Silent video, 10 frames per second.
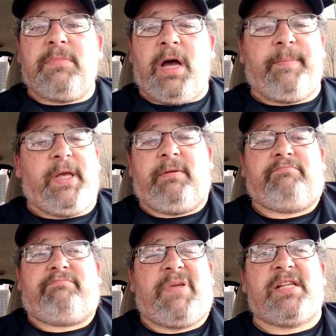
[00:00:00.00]
I mean,
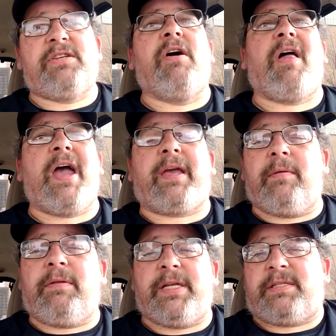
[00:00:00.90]
that's all I
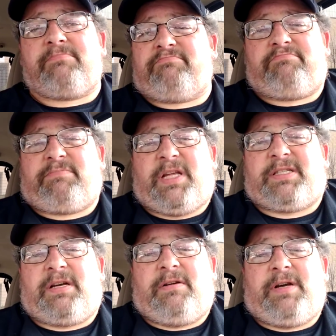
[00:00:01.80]
can
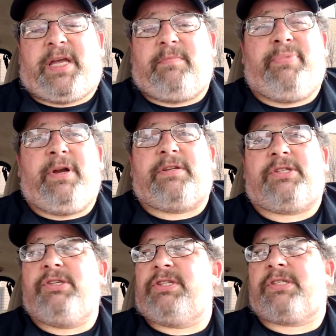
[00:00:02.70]
put it.
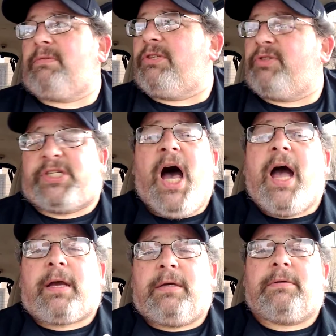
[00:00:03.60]
You
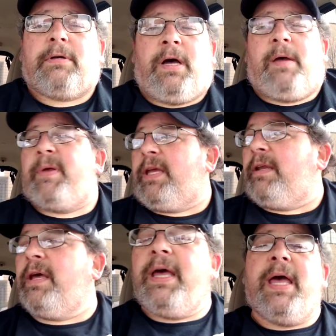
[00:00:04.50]
suck. I
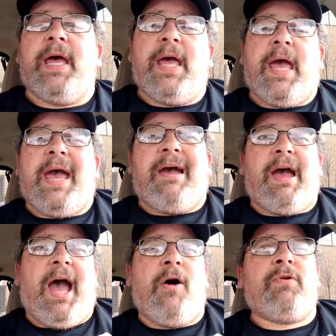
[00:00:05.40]
mean,
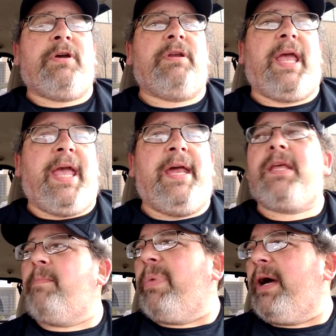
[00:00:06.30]
how could
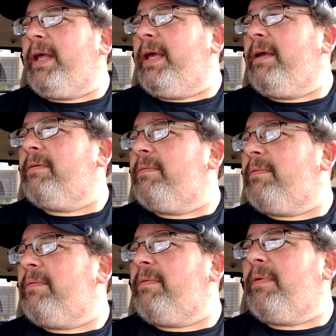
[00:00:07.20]
anybody,
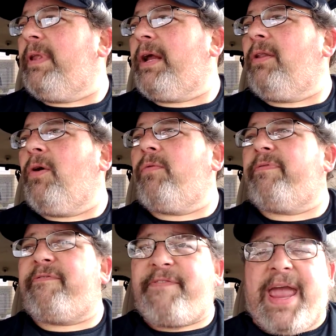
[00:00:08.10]
let alone
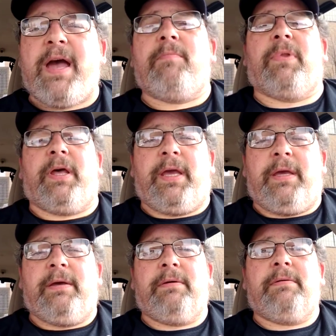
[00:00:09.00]

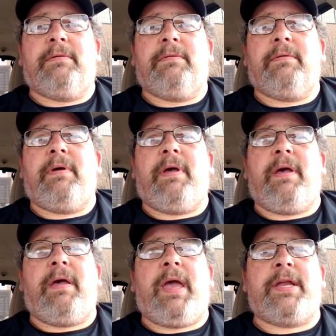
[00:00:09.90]
family
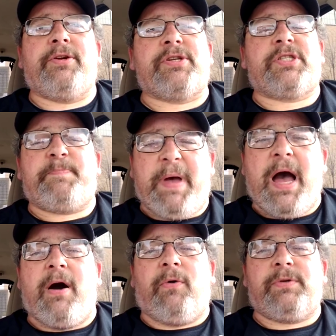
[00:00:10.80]
and your
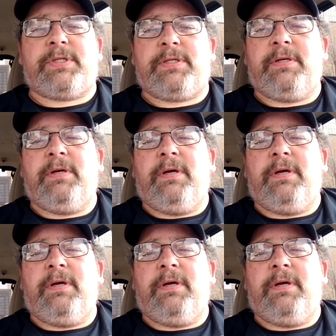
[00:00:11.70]
spouse,